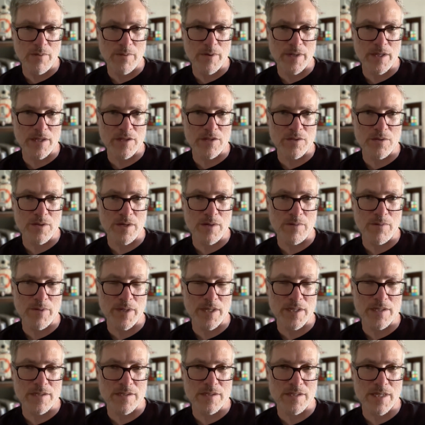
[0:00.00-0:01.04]
We could do it. We
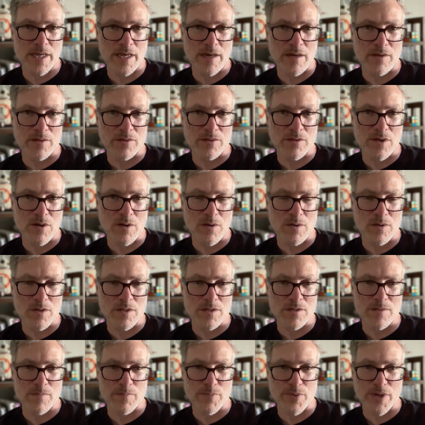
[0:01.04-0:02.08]
could scale Node to
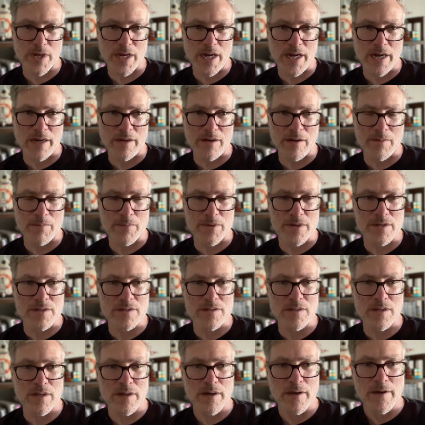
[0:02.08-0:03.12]
some pretty high
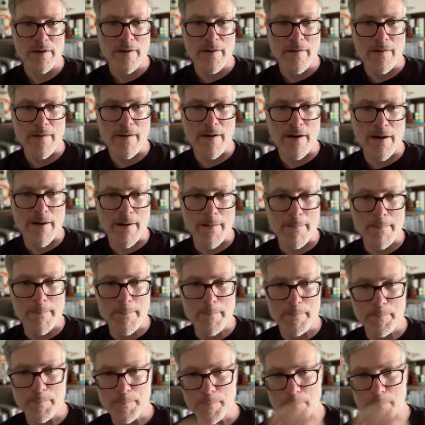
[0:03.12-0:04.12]
numbers um,